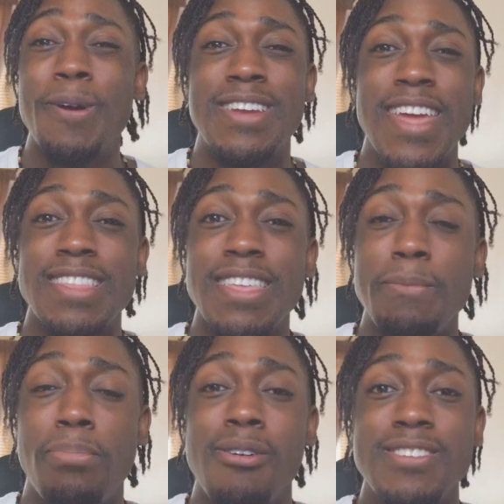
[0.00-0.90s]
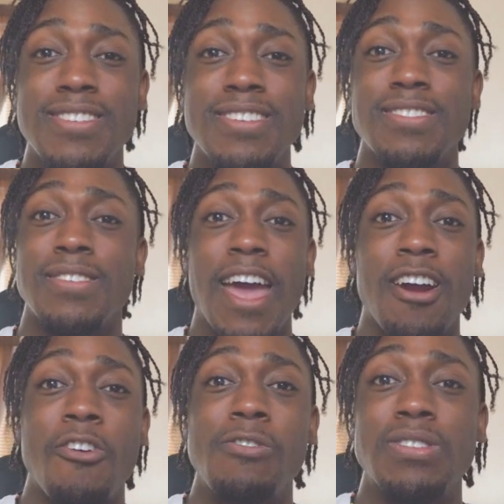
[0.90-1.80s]
deadly poisons that
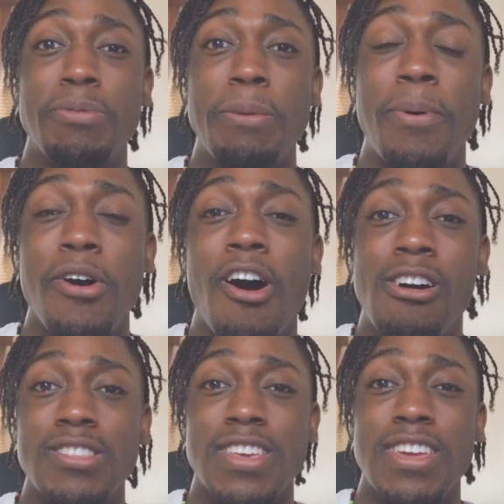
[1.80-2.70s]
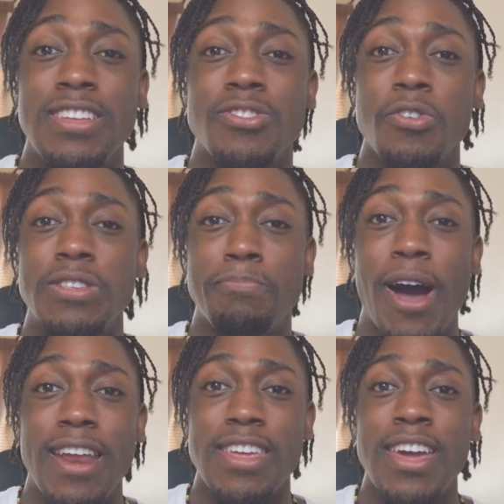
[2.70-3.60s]
are going to be put onto Itadori's
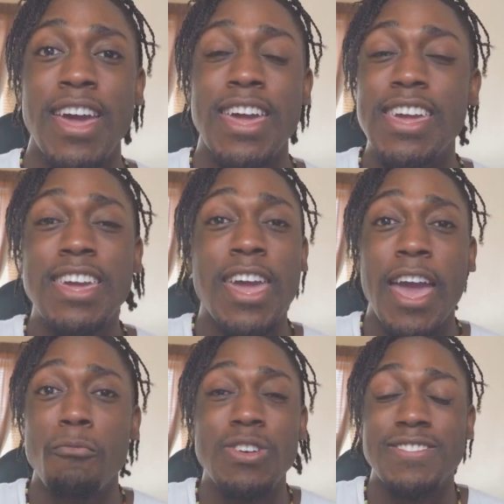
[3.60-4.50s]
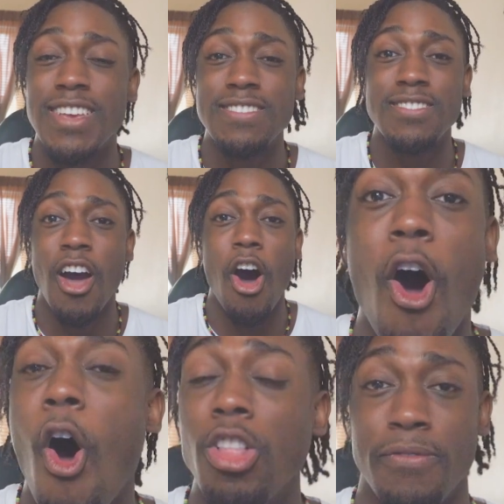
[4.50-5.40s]
body, he can resist
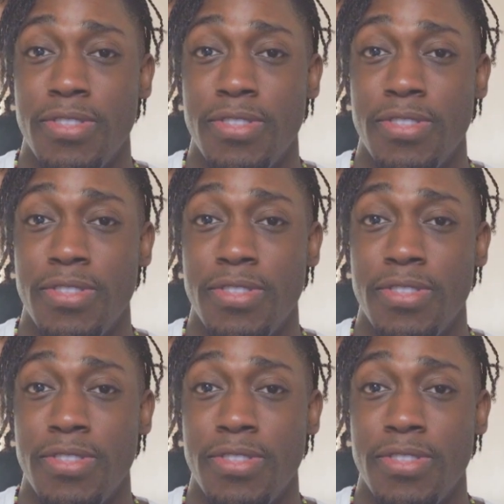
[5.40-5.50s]
all of